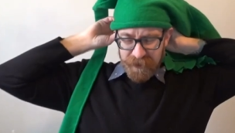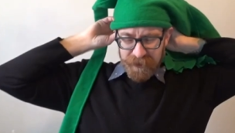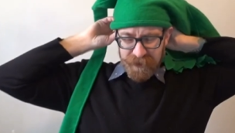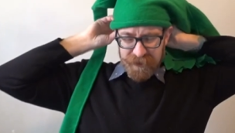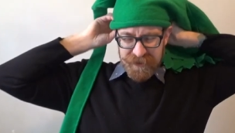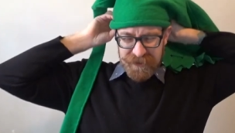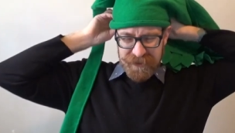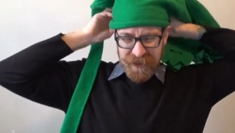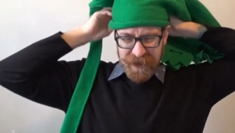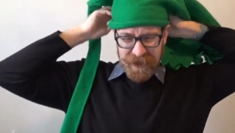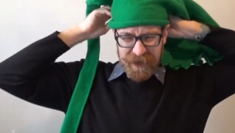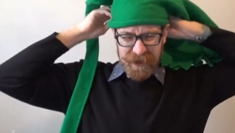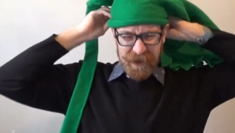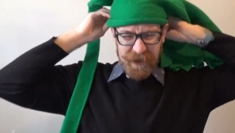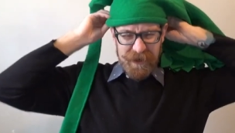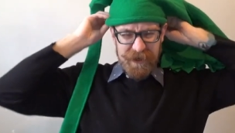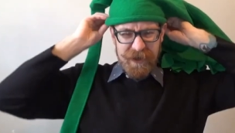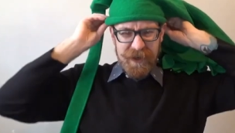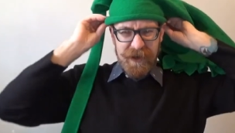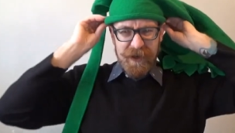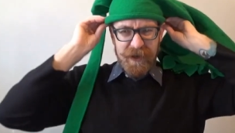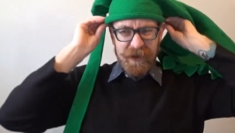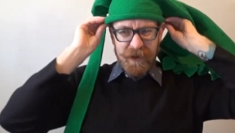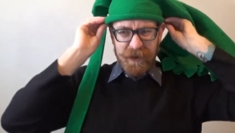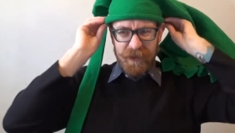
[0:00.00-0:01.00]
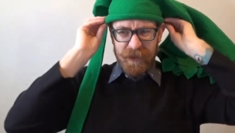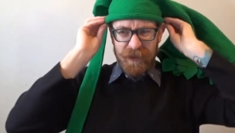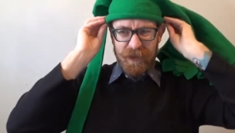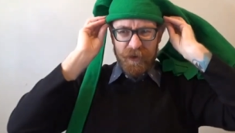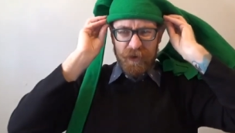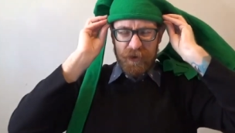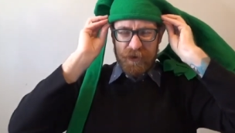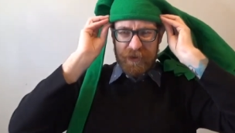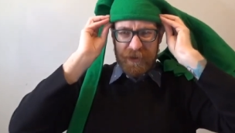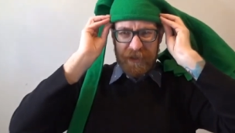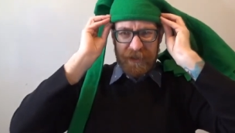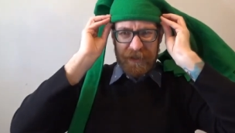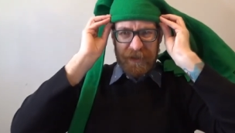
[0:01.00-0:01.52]
say
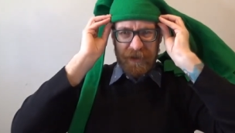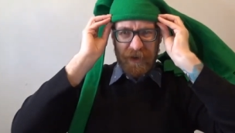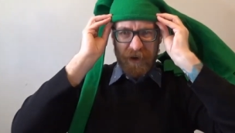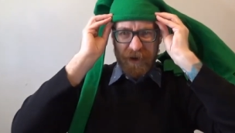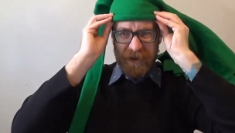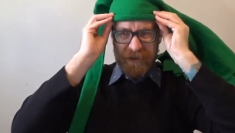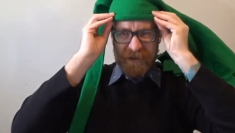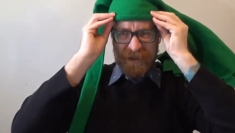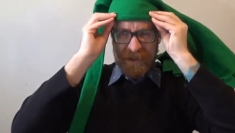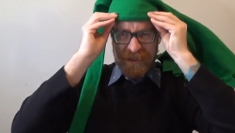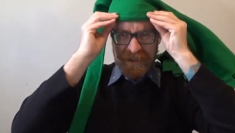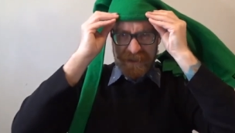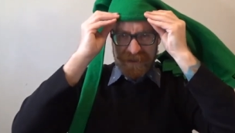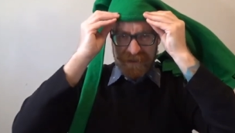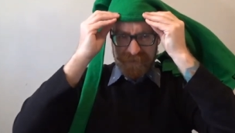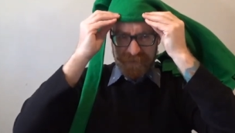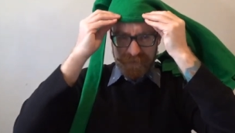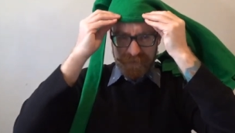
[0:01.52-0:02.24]
thirteen nineteen,